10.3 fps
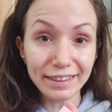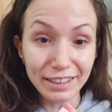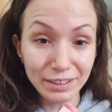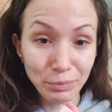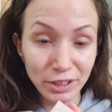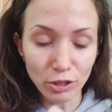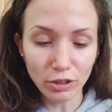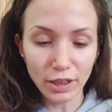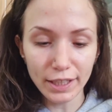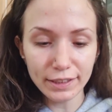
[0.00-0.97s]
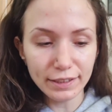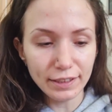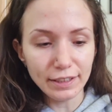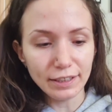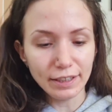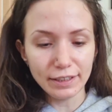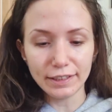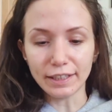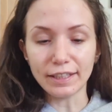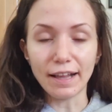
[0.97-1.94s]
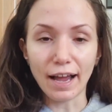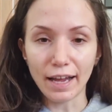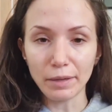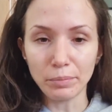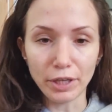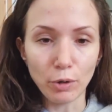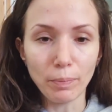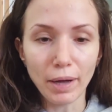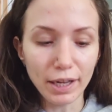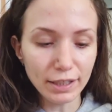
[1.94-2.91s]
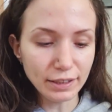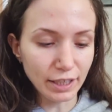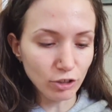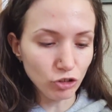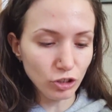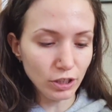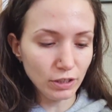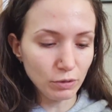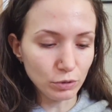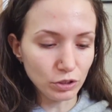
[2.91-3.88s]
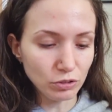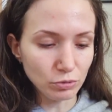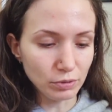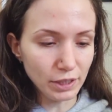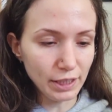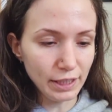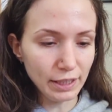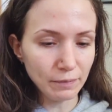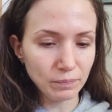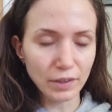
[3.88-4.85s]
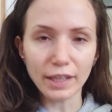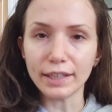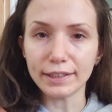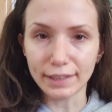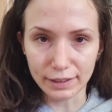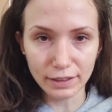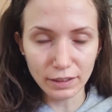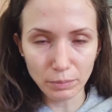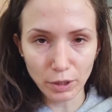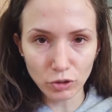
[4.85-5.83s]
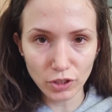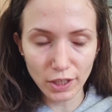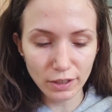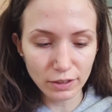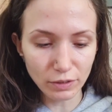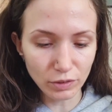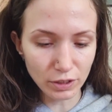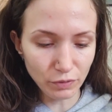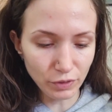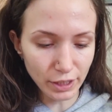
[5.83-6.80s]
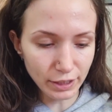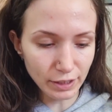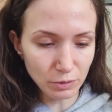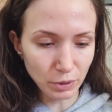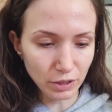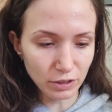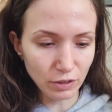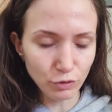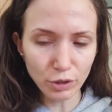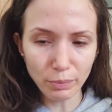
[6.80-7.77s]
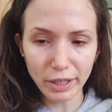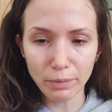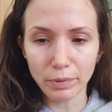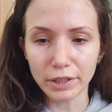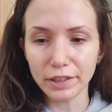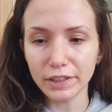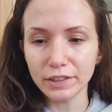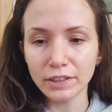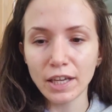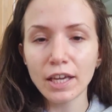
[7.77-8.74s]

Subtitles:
last but not least, this is an eyebrow palette. I actually was really excited about seeing something like this, because if you're a makeup artist,